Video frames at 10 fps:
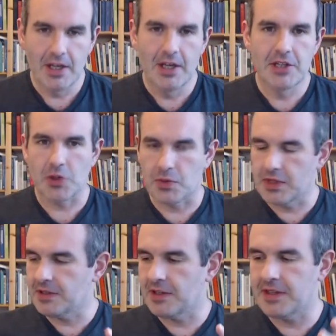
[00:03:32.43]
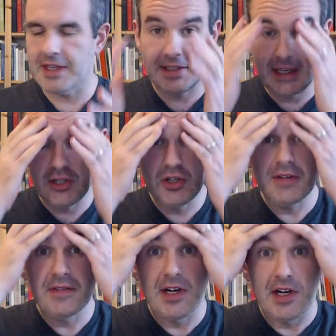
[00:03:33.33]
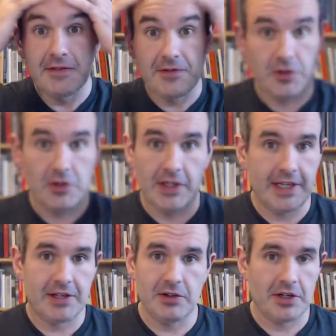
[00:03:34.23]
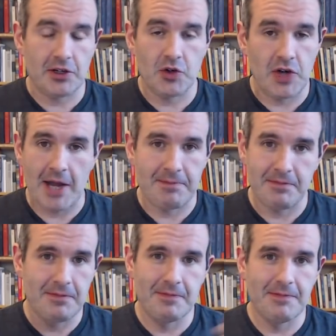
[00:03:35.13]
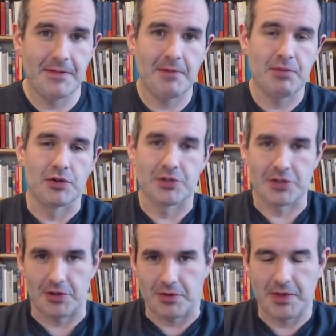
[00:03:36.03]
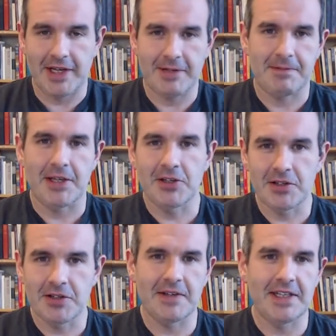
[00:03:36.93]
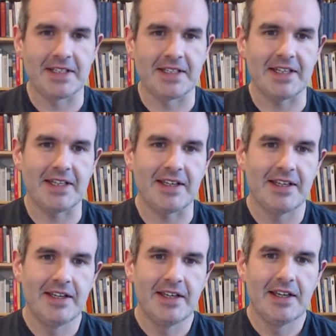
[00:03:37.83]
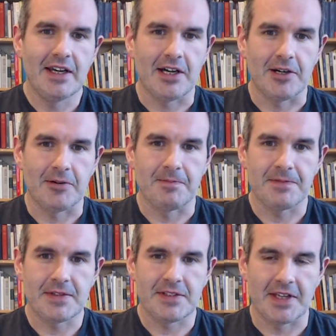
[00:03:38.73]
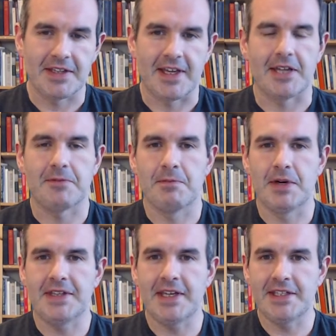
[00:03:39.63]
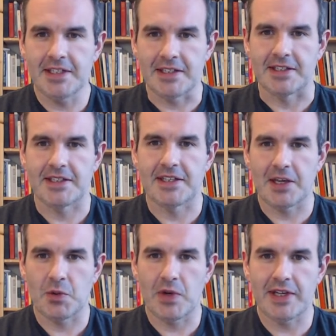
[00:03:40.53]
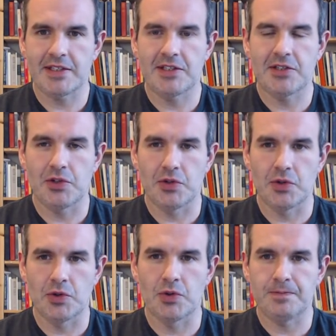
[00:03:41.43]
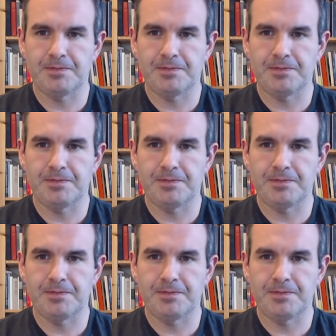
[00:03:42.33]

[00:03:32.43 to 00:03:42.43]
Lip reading: So the thing is, they could have gone for like a crap producer, right? They could have easily done that, but they didn't. They went to